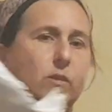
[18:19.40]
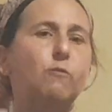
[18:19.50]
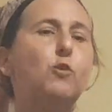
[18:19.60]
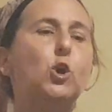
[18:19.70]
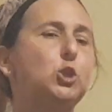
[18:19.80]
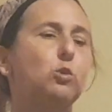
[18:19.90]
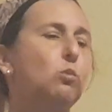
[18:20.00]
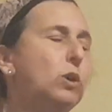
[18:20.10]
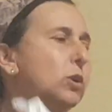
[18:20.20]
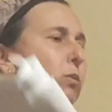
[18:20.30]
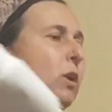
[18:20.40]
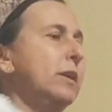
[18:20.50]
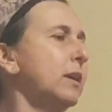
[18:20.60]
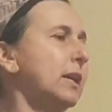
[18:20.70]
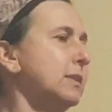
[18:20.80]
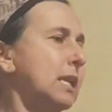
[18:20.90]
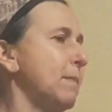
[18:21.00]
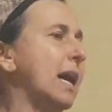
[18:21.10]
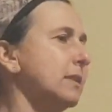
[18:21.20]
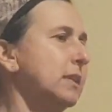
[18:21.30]
virtual world won't understand
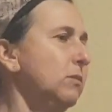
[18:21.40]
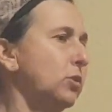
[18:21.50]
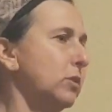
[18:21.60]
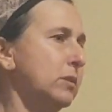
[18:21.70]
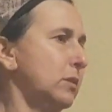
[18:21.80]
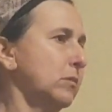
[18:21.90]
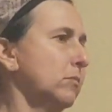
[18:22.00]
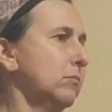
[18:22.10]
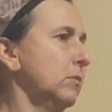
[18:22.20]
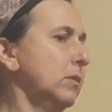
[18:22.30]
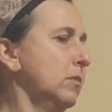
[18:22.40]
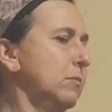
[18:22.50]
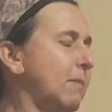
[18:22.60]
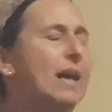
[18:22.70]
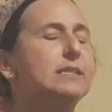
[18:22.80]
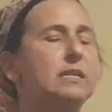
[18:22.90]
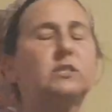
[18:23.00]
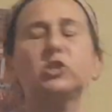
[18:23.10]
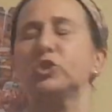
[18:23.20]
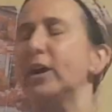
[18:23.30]
my accent, because my accent
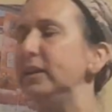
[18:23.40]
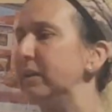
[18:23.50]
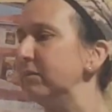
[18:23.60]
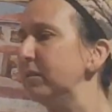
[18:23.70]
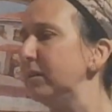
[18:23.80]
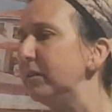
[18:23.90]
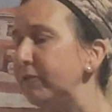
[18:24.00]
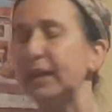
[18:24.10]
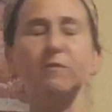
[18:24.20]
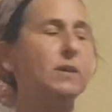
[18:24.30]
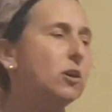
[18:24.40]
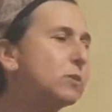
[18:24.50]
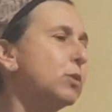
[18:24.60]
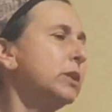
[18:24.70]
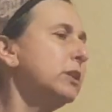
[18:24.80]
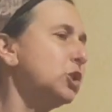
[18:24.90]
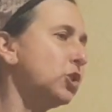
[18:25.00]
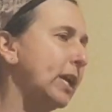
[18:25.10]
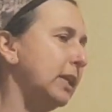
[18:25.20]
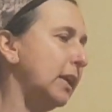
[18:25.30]
is Australian. Forgive me, I was born in
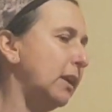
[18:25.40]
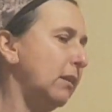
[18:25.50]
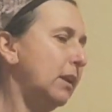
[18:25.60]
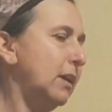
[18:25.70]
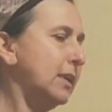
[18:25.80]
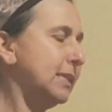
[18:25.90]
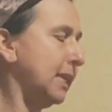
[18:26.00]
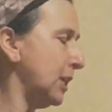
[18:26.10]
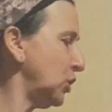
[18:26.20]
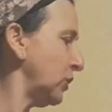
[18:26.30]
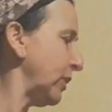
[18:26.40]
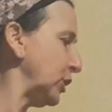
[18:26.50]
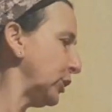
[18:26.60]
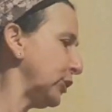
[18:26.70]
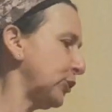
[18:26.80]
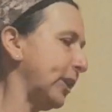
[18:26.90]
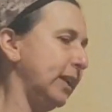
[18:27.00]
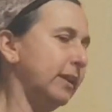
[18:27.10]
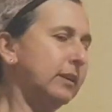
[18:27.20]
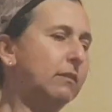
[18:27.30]
Australia, second generation
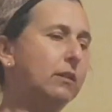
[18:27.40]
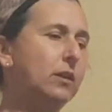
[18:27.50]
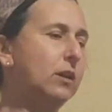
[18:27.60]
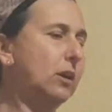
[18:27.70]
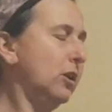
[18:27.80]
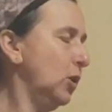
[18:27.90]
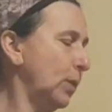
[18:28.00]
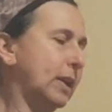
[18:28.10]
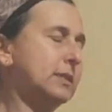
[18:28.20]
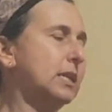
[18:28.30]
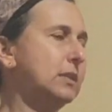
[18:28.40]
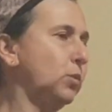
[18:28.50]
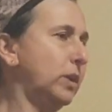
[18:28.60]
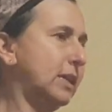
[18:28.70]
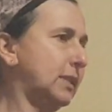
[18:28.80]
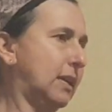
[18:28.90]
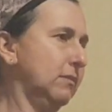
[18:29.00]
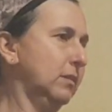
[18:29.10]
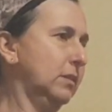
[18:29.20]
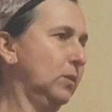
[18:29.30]
Australian. No one understands the word I say.
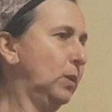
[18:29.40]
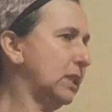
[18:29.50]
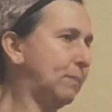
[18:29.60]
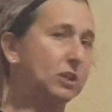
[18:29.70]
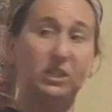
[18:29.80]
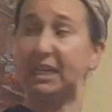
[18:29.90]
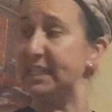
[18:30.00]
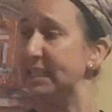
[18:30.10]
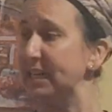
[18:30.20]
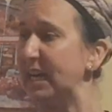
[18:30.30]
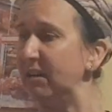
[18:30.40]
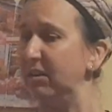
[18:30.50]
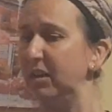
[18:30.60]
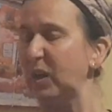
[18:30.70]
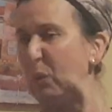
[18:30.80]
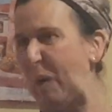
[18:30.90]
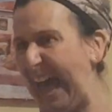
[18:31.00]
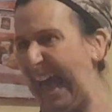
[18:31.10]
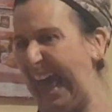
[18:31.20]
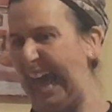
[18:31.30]
When I speak to the kids in the gun, wah,
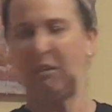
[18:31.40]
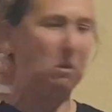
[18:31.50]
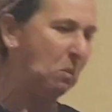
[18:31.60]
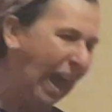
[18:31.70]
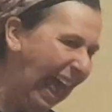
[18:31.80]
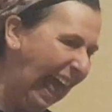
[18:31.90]
wah,